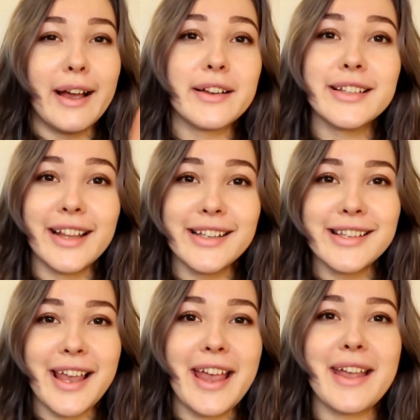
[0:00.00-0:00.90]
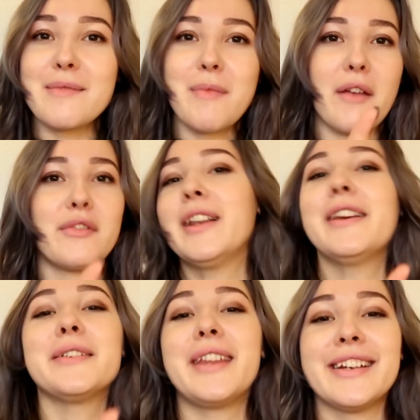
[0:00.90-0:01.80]
I did say in my
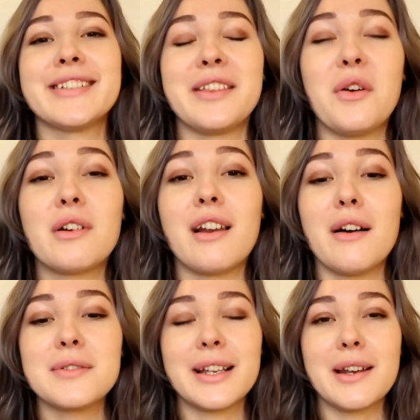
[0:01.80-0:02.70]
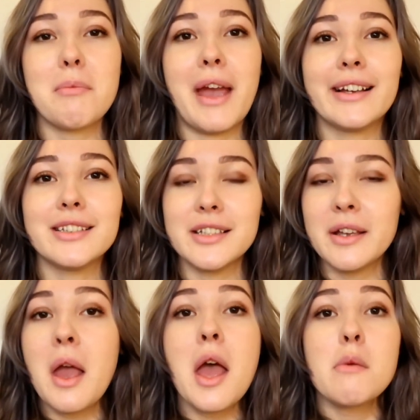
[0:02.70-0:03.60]
video there's no gloves in the package,
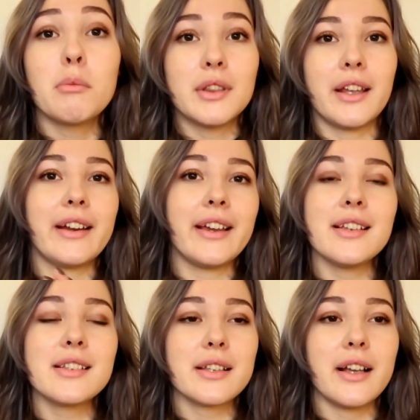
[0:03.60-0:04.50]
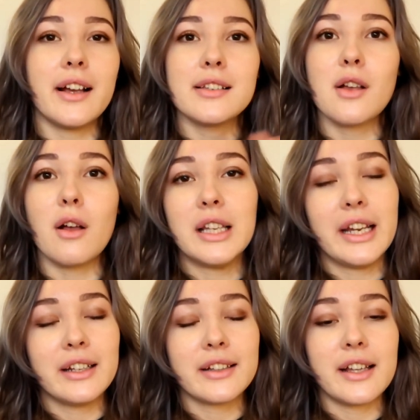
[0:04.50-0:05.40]
but there is. I saw
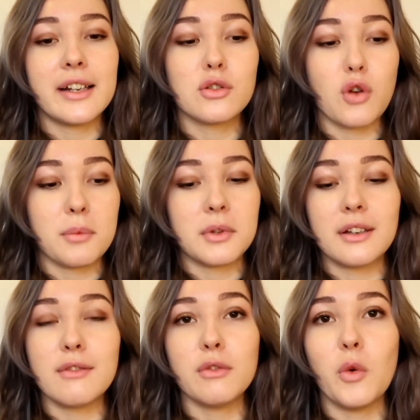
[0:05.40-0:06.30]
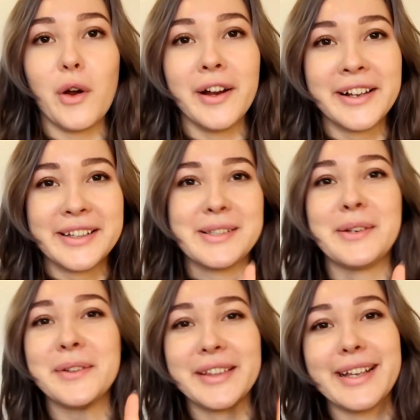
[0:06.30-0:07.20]
later that it dropped on the floor,
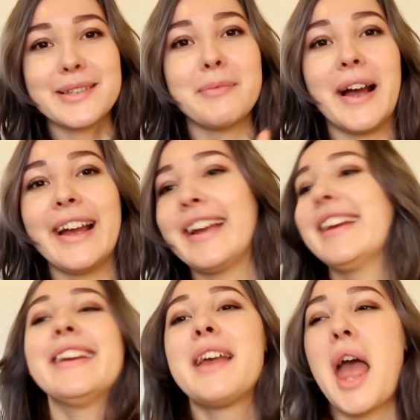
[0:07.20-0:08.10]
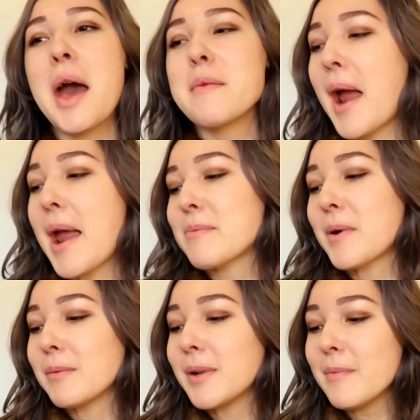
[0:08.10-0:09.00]
so that's my
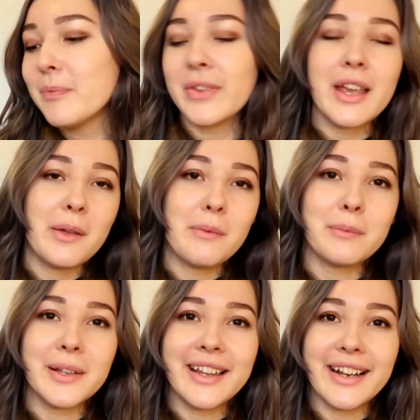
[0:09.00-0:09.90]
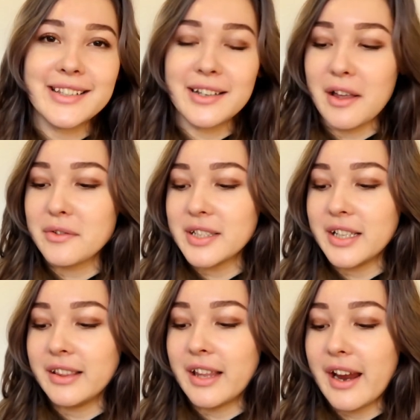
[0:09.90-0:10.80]
problem. But there's gloves
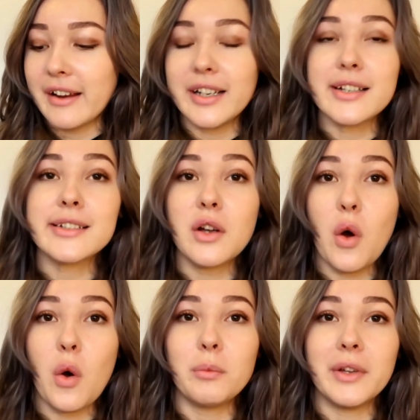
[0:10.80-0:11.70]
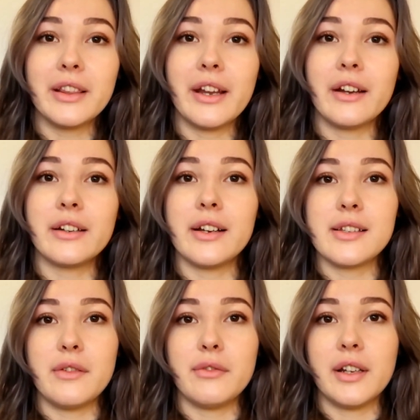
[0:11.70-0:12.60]
in there, there's a comb in there, there's
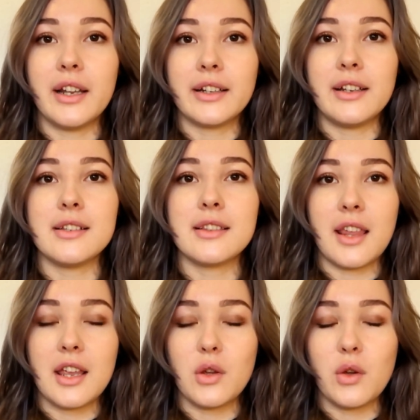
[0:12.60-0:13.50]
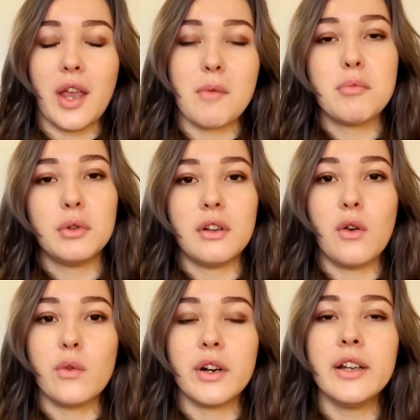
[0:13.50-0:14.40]
even like this thing you can put
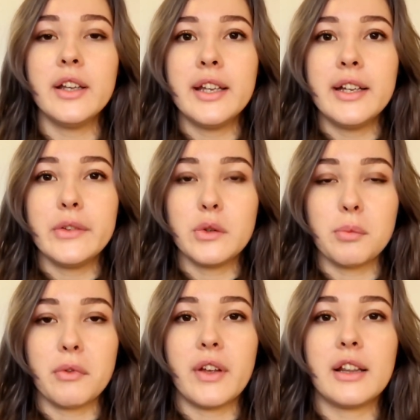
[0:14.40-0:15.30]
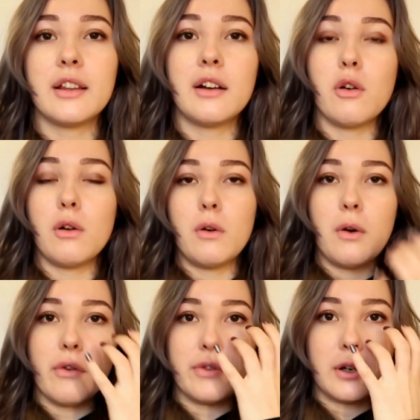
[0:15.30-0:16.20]
over to prevent all
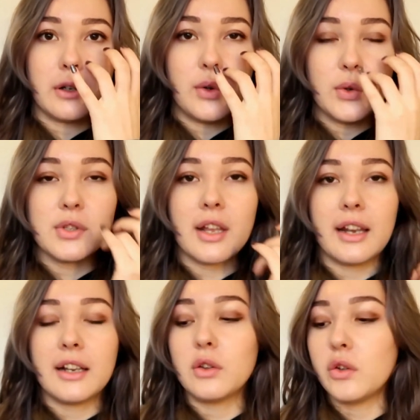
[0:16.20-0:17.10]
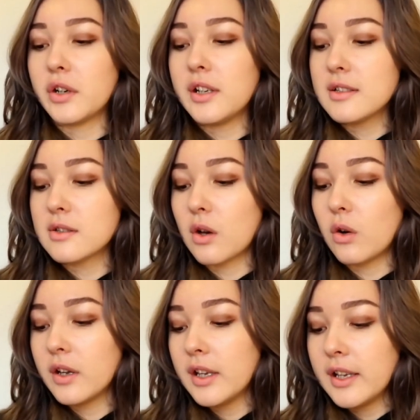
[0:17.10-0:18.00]
of your clothes getting dirty. So